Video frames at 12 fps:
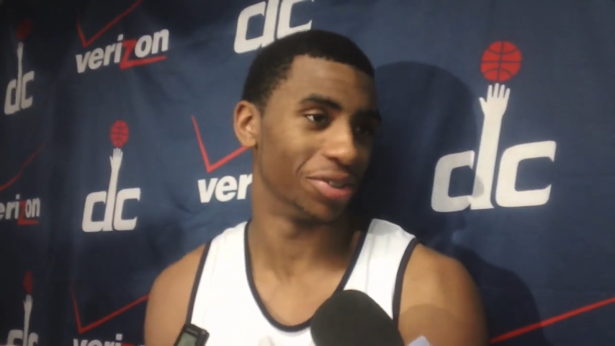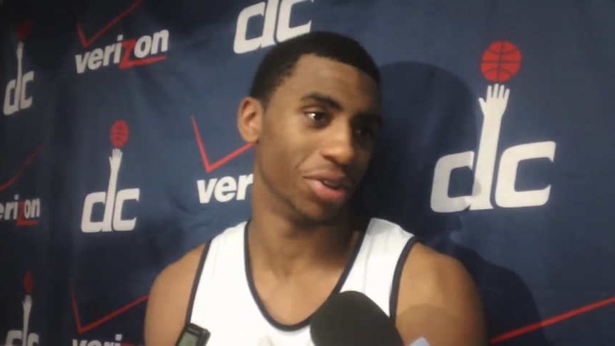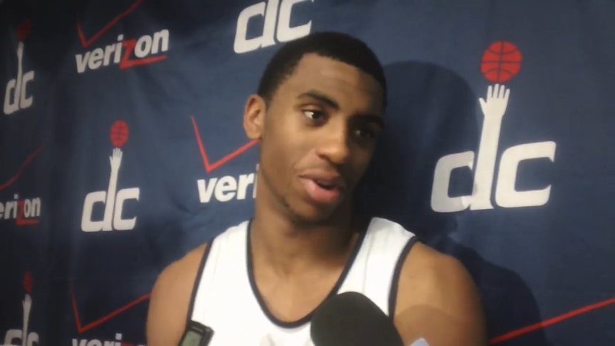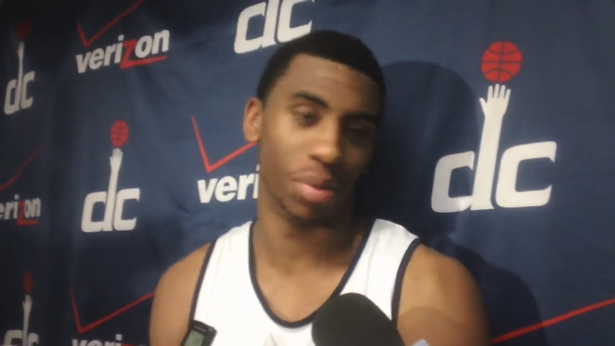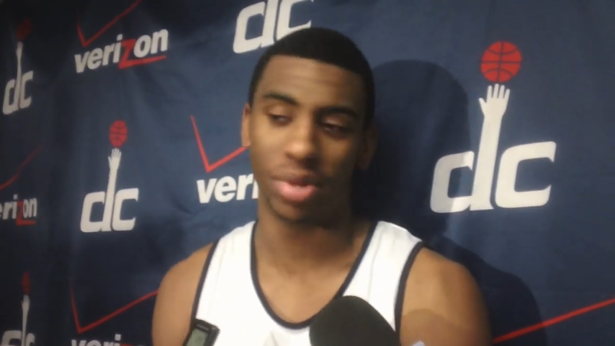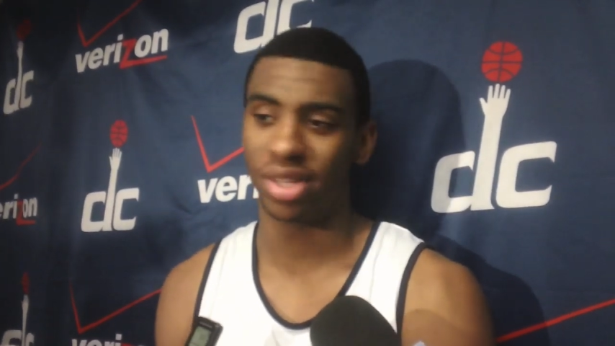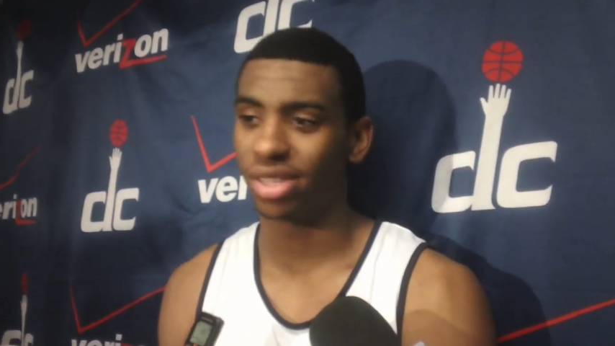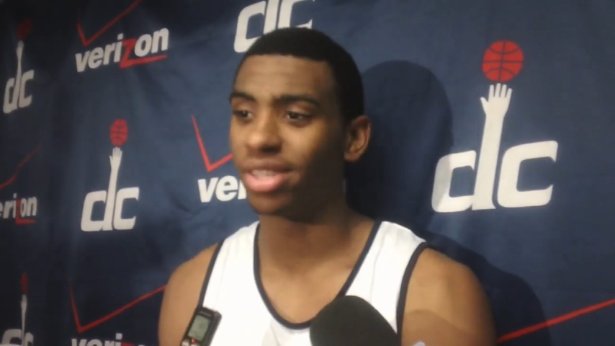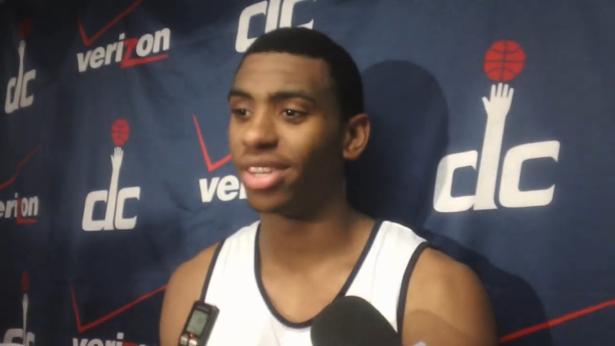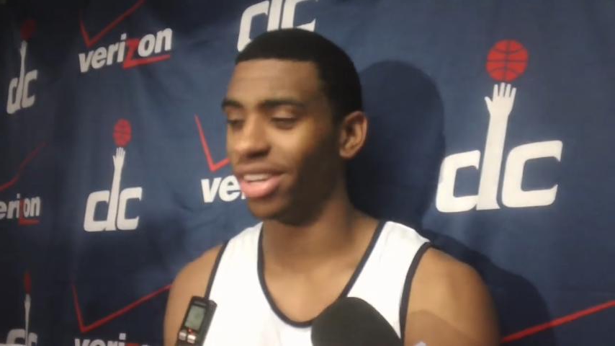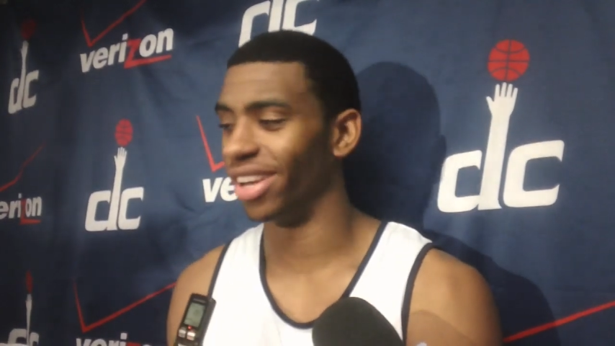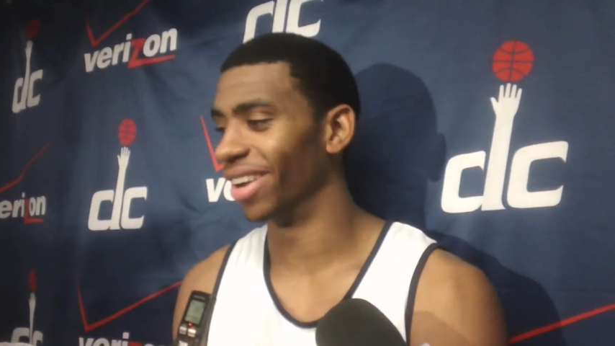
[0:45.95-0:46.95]
so I've done
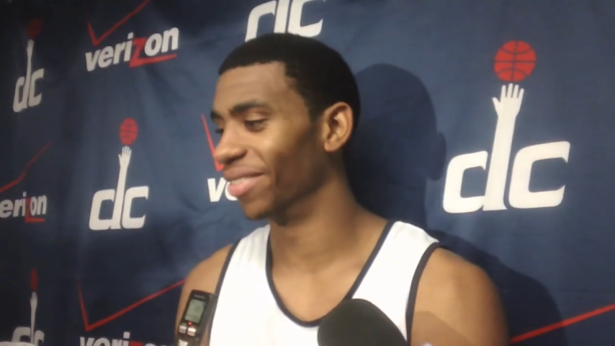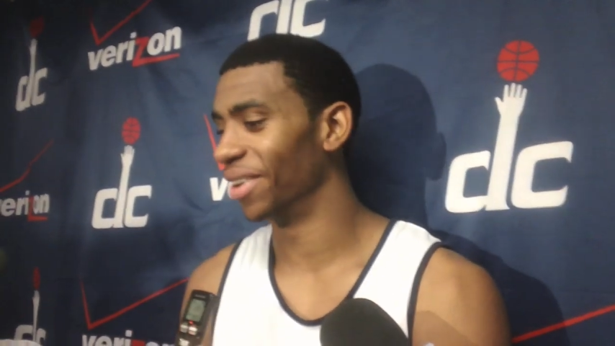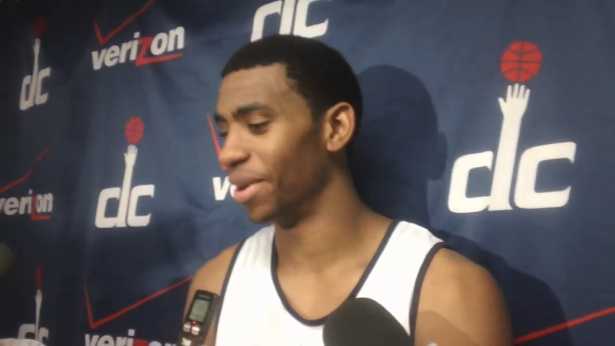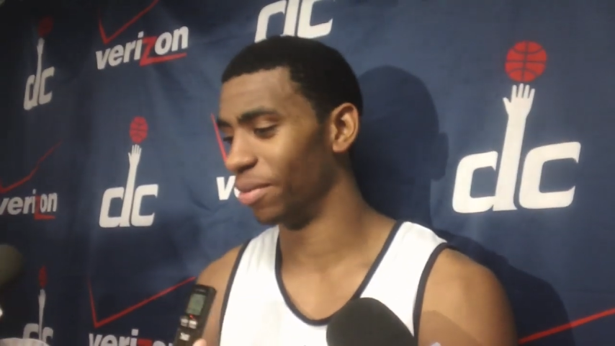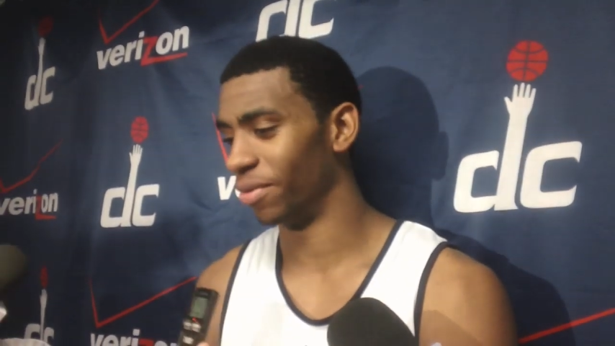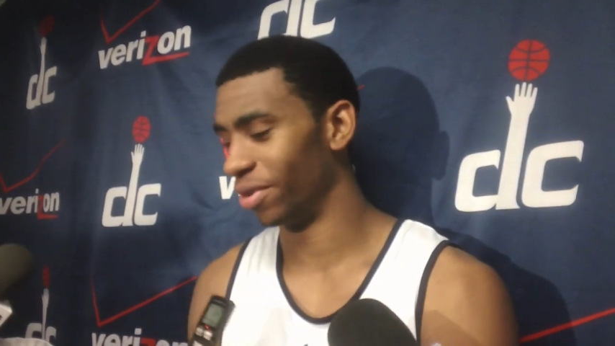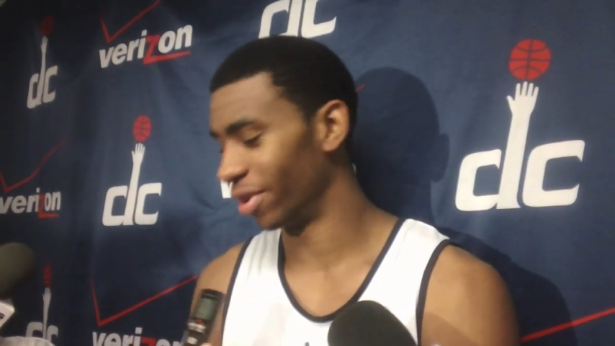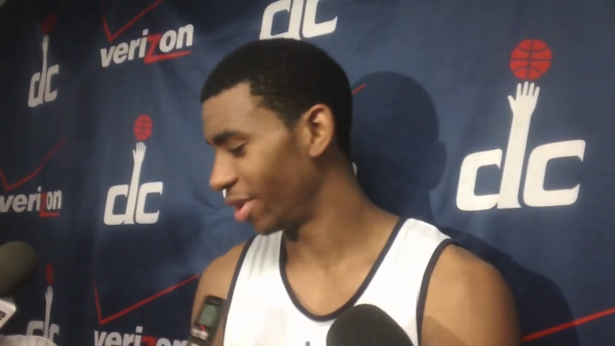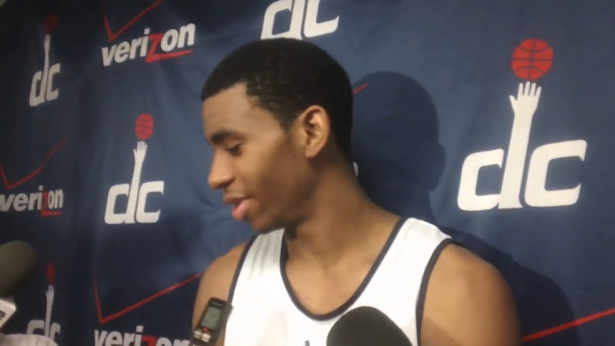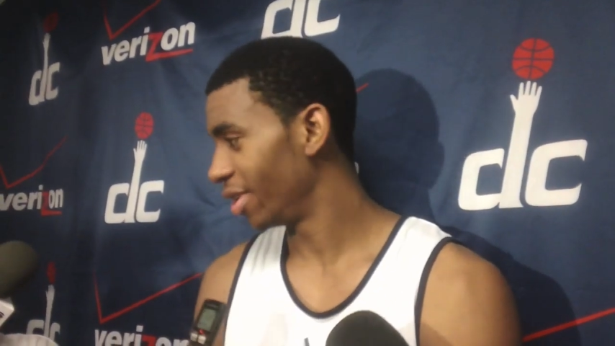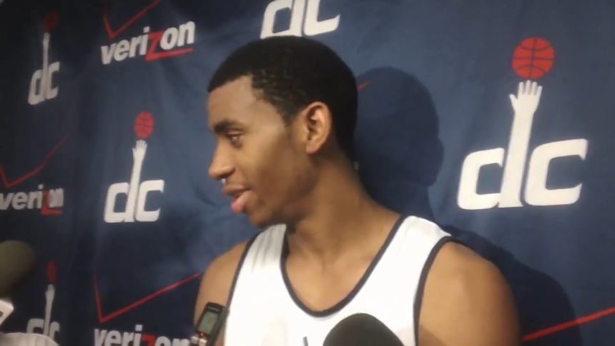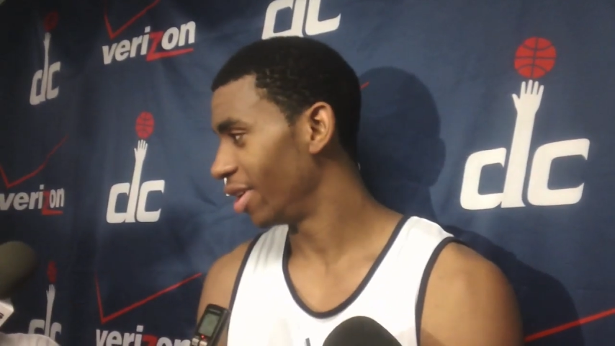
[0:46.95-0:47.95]
it before.
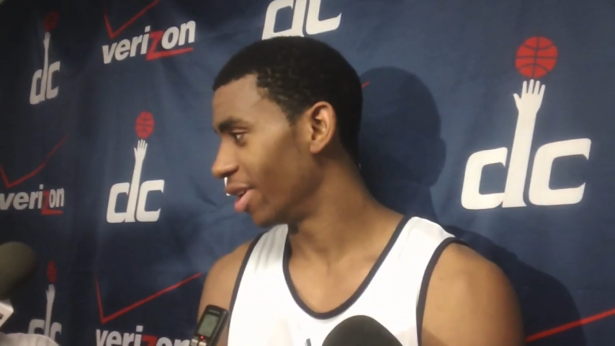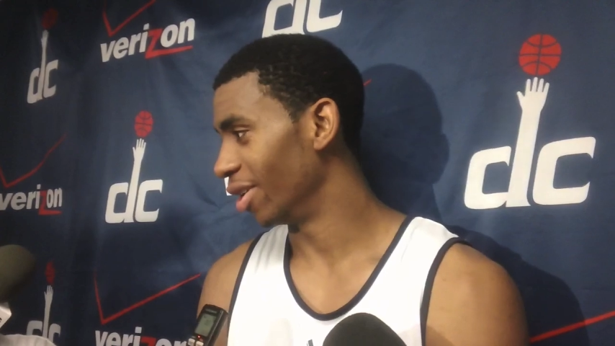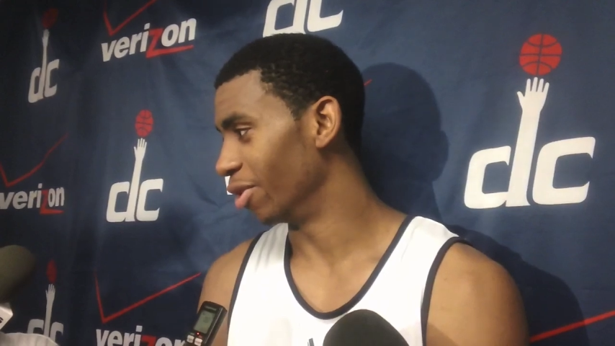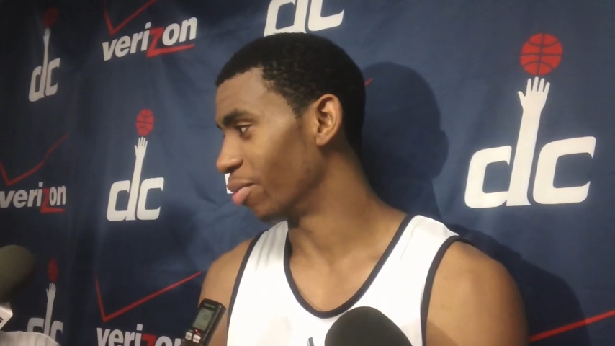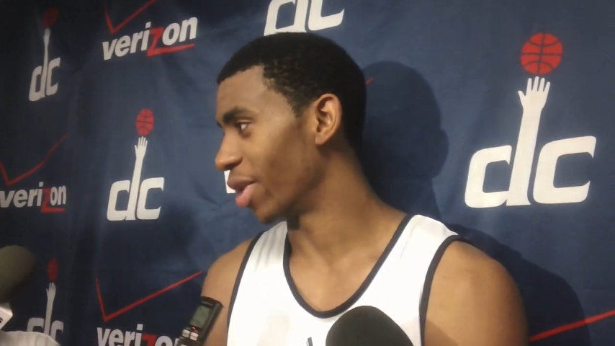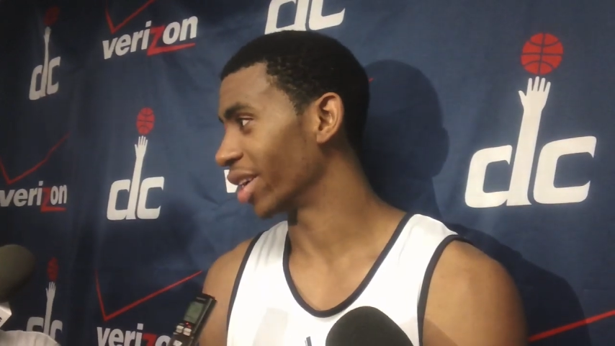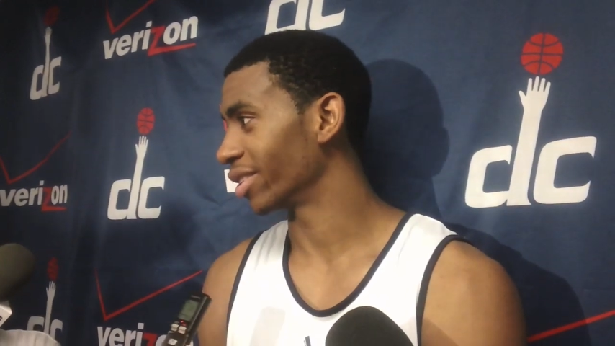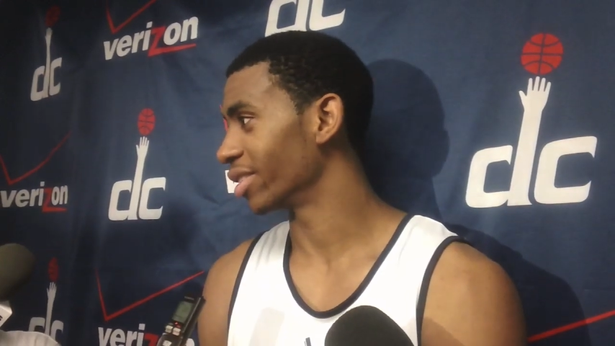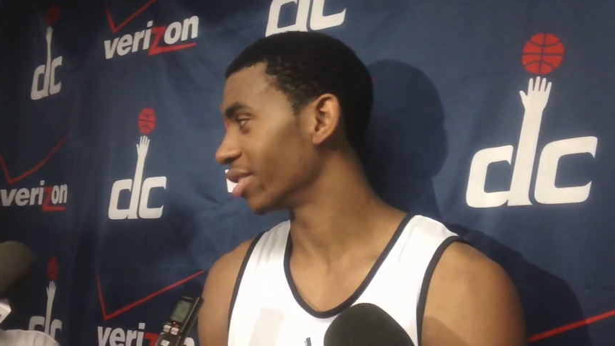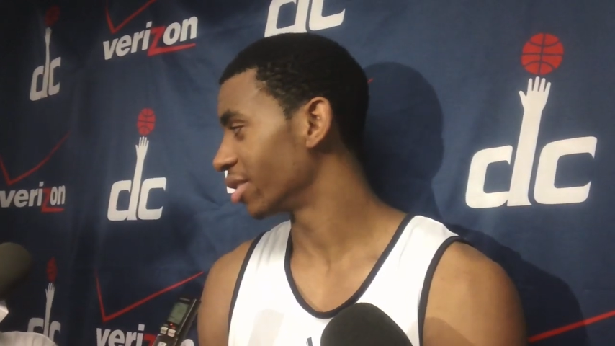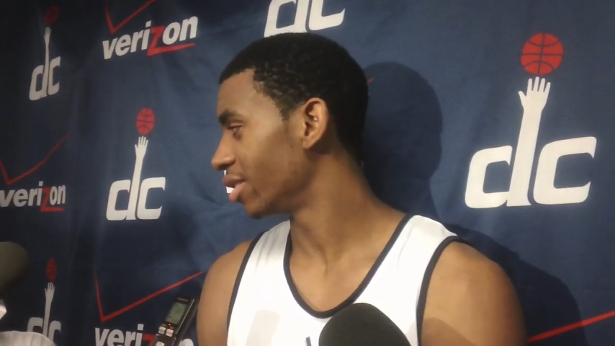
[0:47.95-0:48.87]
No practice.